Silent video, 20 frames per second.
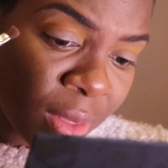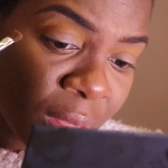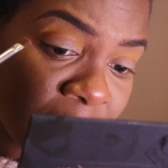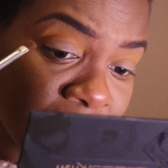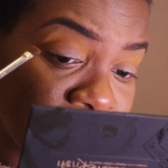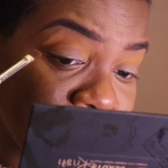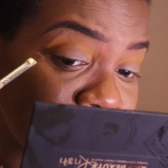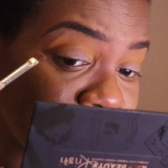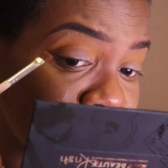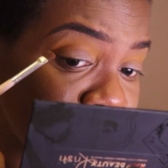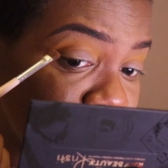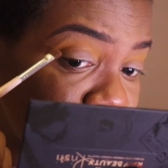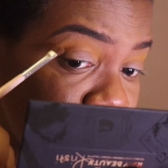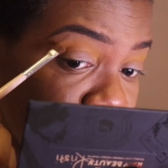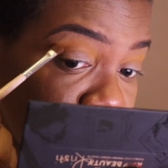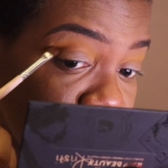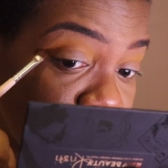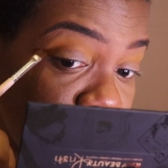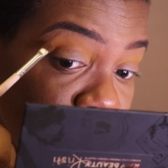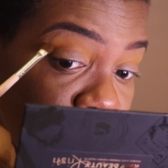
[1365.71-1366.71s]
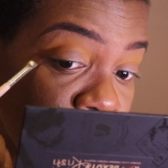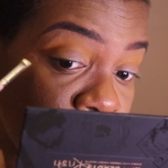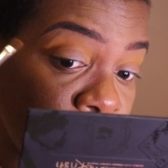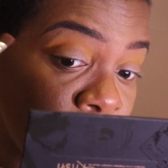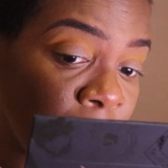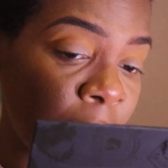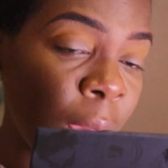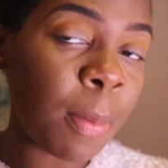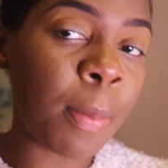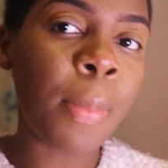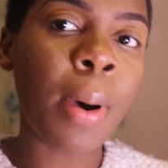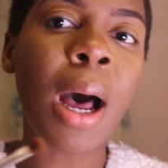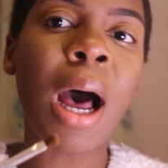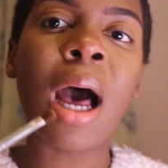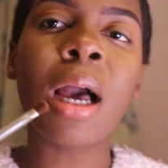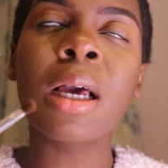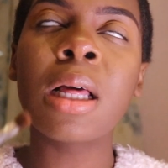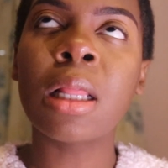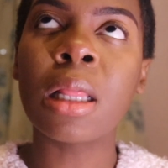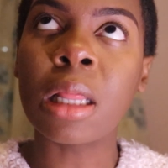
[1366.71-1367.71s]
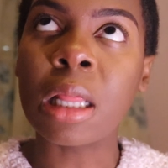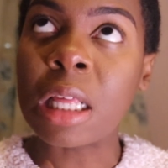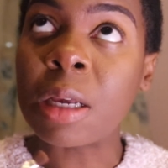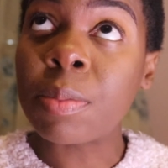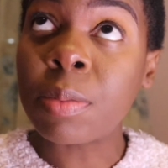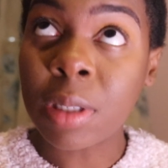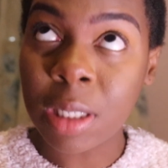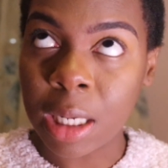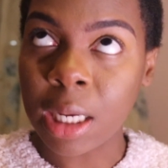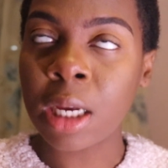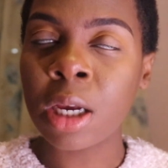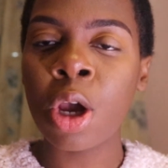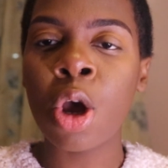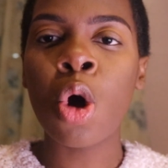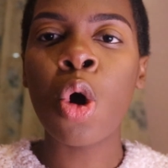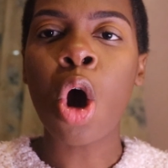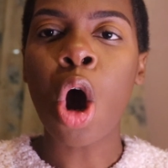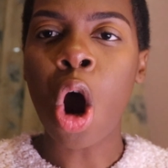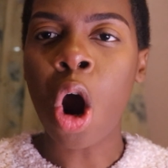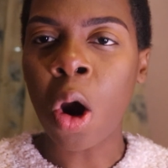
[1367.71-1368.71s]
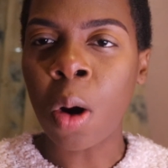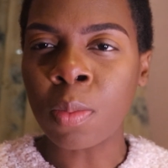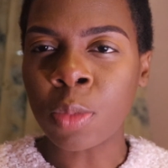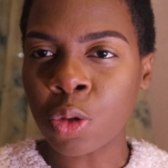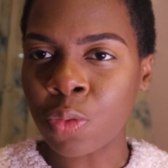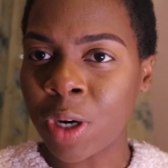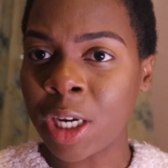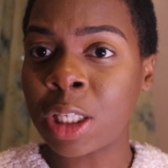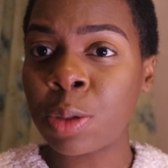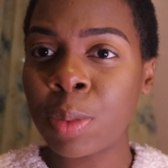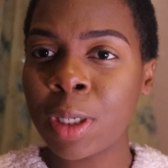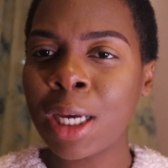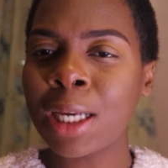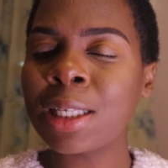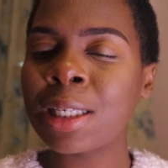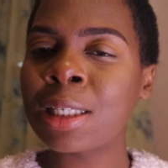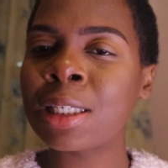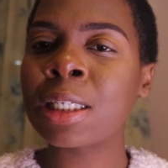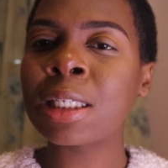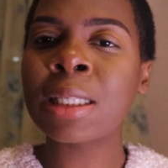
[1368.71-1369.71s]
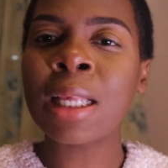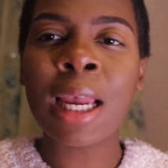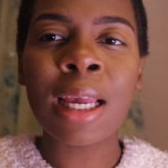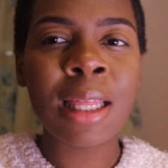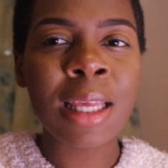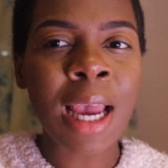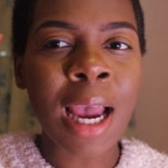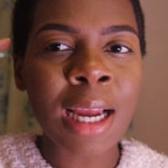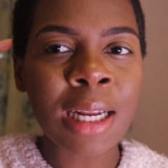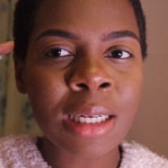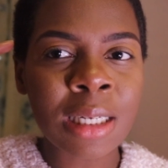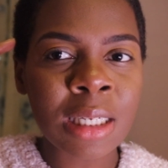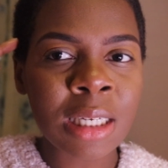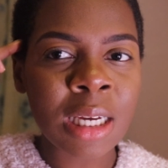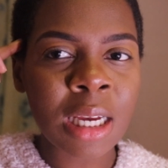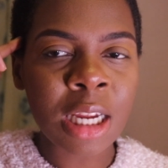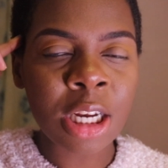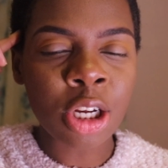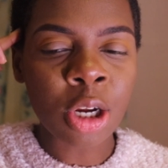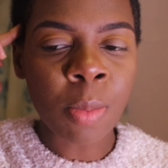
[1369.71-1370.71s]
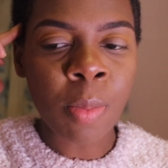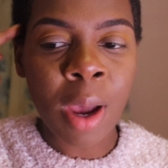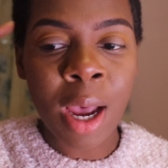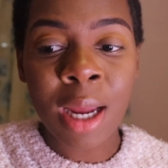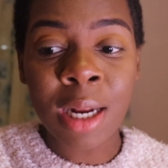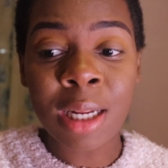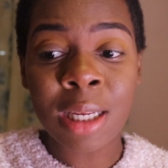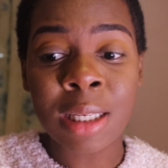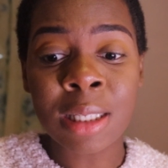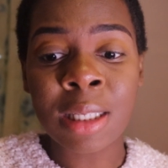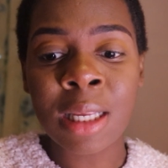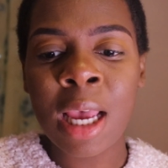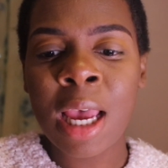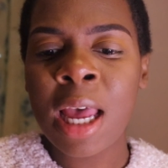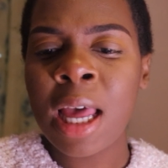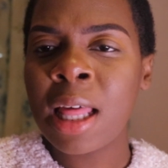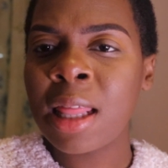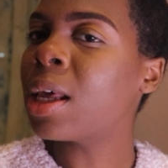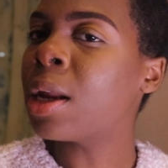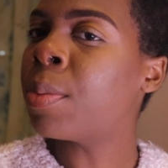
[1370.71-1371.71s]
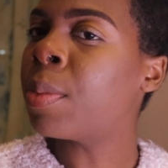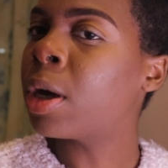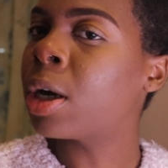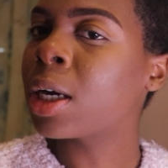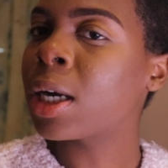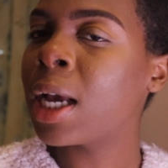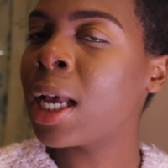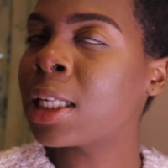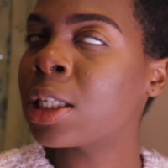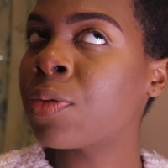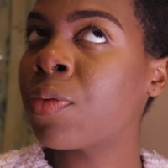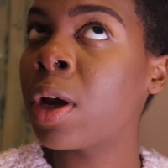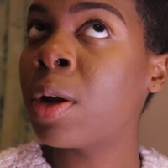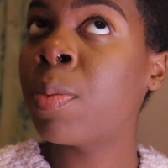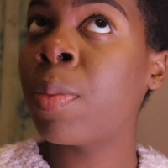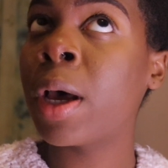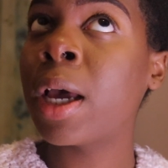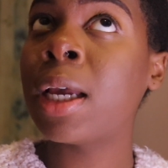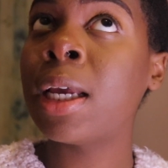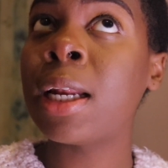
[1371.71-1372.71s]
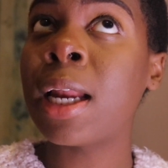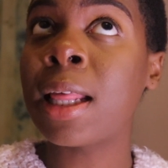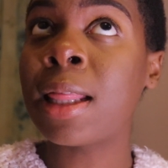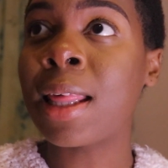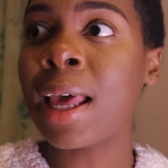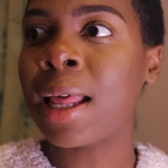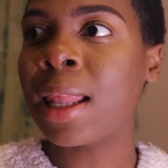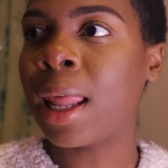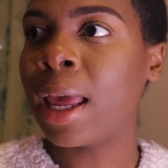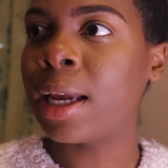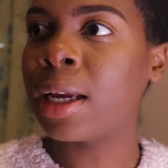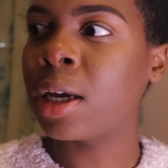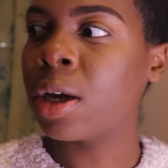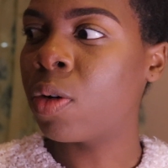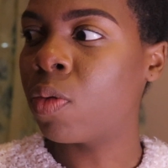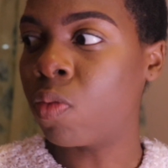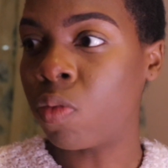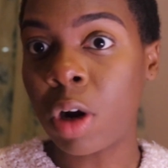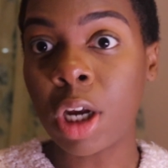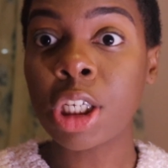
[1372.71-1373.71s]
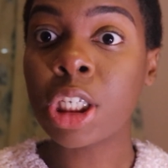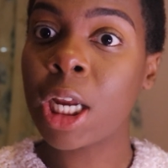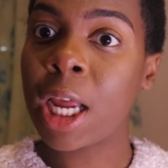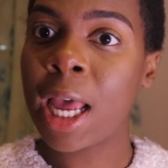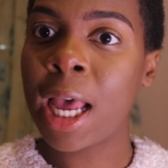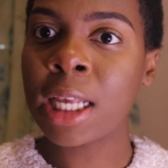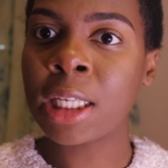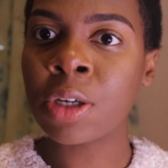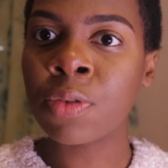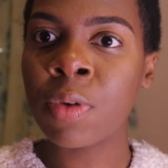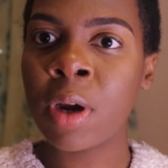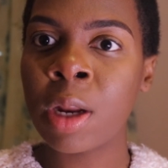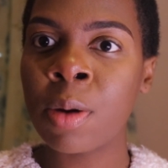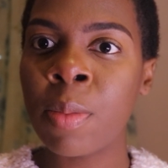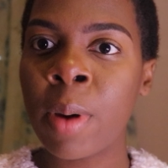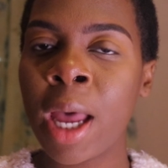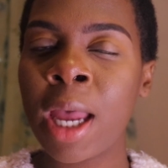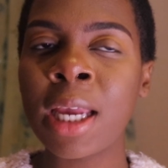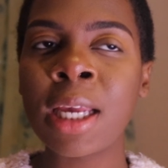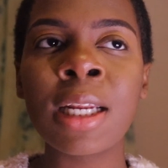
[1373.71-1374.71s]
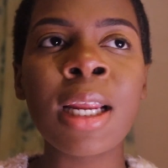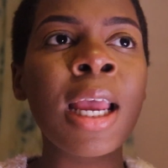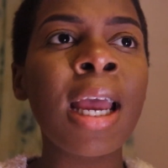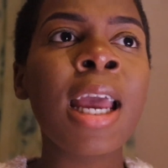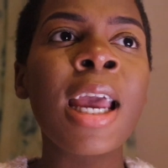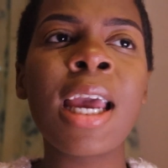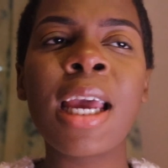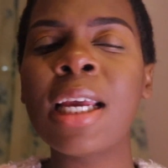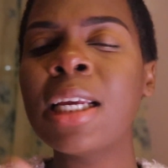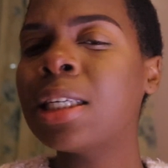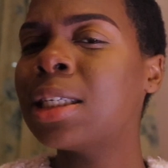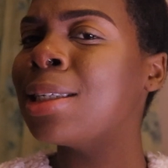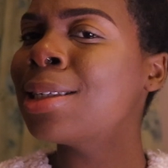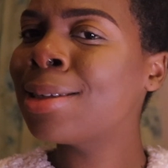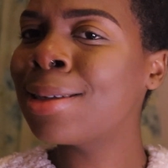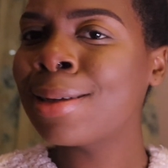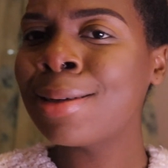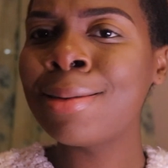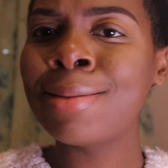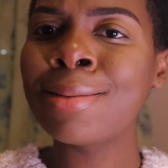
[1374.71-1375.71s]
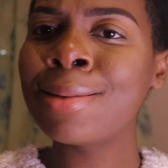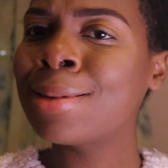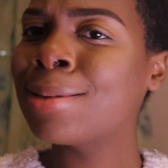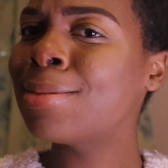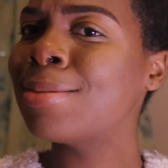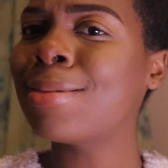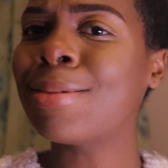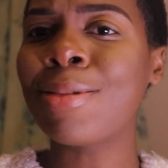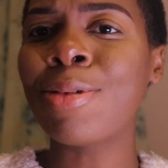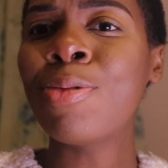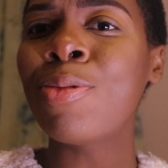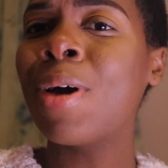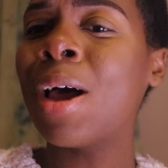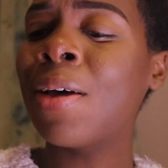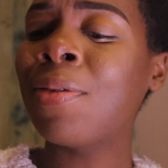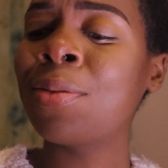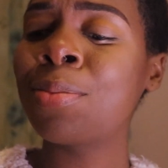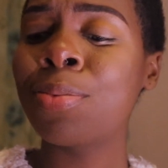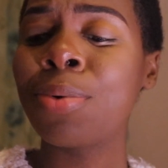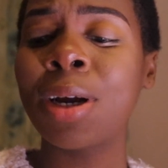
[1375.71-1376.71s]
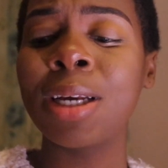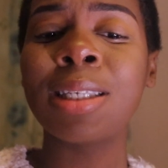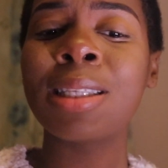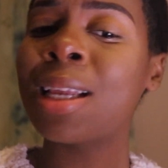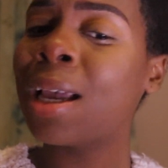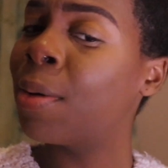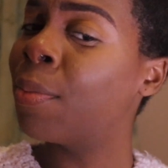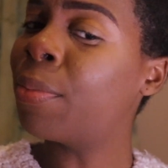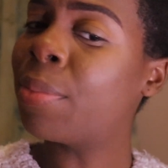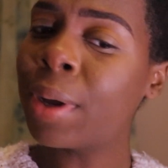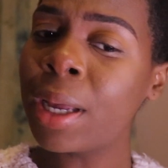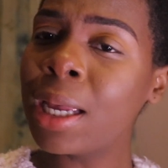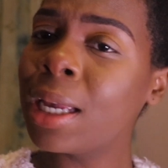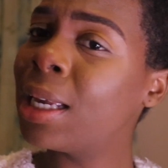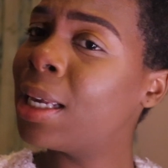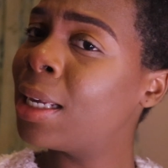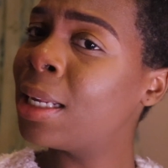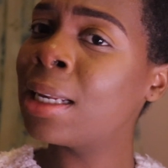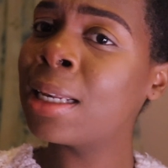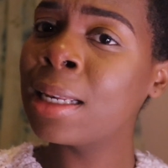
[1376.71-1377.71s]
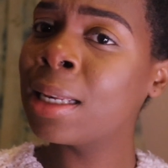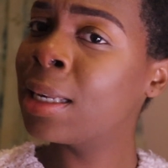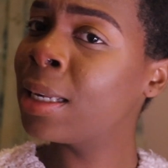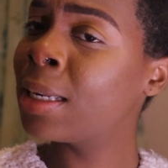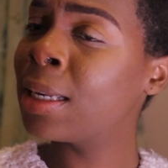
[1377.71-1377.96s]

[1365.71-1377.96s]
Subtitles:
This is kind of like an apocalyptic arms race, because it's just like the idea in your mind is that America has a red button and that like Russia has a red button, and it's just like, you know, whoever pressed that button,